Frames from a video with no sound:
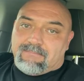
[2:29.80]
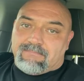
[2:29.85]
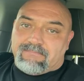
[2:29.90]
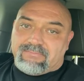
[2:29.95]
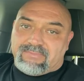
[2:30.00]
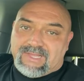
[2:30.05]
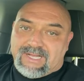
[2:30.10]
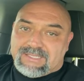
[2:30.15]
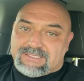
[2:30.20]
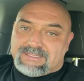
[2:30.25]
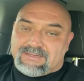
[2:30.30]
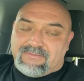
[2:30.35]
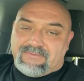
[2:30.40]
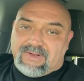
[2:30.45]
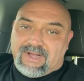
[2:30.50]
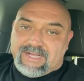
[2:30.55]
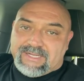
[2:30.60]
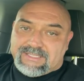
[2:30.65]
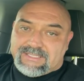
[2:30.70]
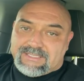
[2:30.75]
That's
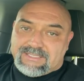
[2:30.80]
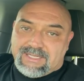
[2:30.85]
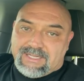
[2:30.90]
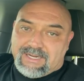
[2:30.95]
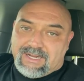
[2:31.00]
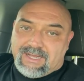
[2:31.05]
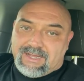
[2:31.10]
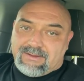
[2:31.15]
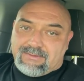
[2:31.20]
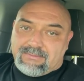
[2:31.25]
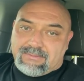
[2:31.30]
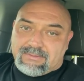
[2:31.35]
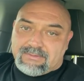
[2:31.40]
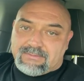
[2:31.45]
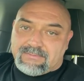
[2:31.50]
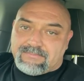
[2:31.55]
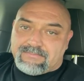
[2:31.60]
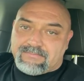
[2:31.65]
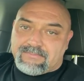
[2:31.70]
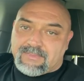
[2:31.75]
advice that
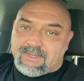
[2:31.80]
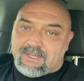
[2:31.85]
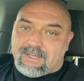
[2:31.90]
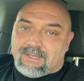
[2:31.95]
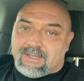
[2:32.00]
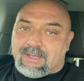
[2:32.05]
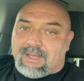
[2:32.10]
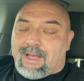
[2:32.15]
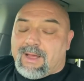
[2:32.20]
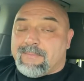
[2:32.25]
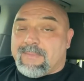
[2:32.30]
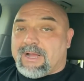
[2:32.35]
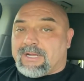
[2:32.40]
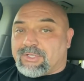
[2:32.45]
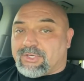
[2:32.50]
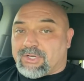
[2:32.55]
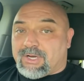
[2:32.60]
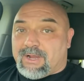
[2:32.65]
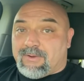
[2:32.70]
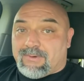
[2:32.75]
I'm not
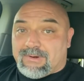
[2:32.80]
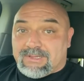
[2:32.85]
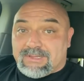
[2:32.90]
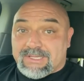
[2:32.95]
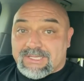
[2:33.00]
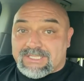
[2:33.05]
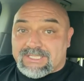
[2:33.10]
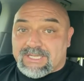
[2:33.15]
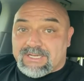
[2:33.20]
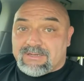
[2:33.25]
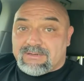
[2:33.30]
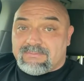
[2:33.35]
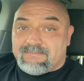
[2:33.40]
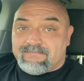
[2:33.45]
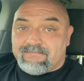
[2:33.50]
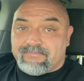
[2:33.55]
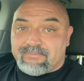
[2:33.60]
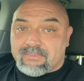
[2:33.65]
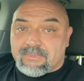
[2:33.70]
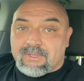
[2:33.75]
sure I would have listened,
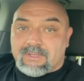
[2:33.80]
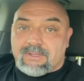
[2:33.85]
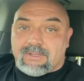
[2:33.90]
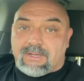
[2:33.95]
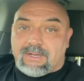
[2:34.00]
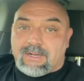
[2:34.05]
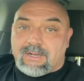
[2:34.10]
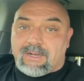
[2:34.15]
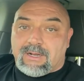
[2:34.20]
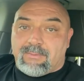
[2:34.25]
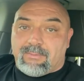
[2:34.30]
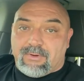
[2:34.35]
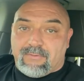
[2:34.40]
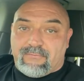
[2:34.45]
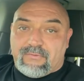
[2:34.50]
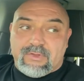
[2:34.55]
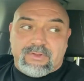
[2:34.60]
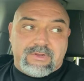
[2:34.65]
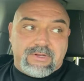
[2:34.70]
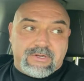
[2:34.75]
but a
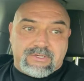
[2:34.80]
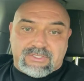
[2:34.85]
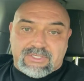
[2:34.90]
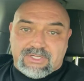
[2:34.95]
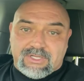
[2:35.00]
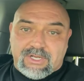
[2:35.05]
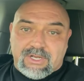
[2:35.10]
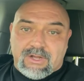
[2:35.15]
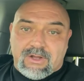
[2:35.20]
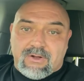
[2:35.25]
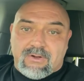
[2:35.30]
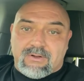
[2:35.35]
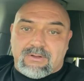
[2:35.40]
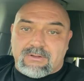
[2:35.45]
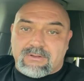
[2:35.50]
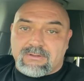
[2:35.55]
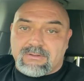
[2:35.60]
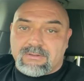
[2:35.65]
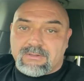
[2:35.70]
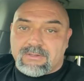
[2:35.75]
few years ago,
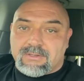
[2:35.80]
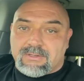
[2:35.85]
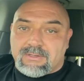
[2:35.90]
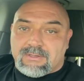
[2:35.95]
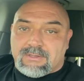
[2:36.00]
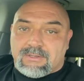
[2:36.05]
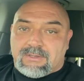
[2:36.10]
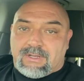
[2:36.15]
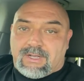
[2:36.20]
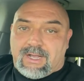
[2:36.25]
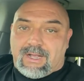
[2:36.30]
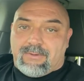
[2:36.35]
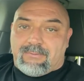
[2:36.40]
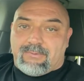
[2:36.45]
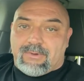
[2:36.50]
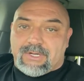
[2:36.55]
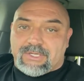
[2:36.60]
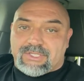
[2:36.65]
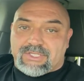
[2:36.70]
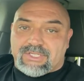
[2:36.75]
I
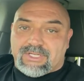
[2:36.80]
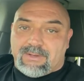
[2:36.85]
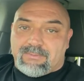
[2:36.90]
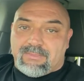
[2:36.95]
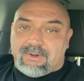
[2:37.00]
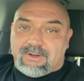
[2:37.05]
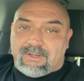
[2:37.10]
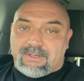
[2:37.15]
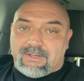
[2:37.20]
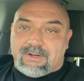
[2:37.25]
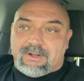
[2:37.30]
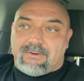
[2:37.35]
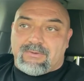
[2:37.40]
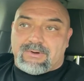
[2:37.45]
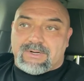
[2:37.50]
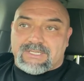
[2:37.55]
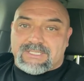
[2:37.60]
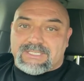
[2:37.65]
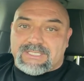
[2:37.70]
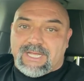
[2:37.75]
wish somebody, you know,
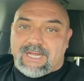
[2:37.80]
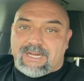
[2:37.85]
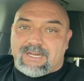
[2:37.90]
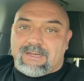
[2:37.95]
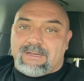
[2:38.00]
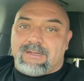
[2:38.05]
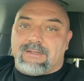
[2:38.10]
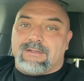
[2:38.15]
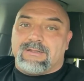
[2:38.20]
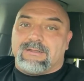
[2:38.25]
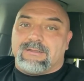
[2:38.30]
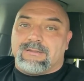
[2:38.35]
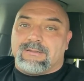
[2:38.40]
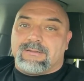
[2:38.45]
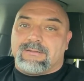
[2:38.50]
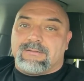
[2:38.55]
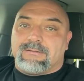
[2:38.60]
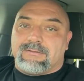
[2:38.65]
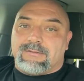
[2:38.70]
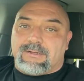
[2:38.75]
would have said,
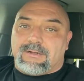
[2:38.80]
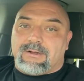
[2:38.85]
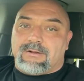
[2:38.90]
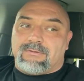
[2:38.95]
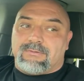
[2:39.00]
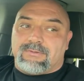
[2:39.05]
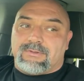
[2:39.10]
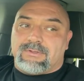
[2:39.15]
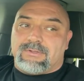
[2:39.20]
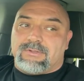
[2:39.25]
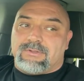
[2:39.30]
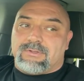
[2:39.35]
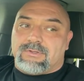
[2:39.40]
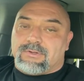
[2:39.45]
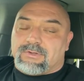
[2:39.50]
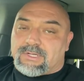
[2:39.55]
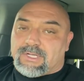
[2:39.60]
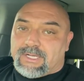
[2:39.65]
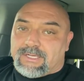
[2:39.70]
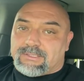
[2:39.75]
you know,
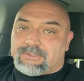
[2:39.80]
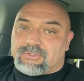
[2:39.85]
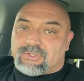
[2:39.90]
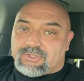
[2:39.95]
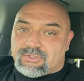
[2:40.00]
you're getting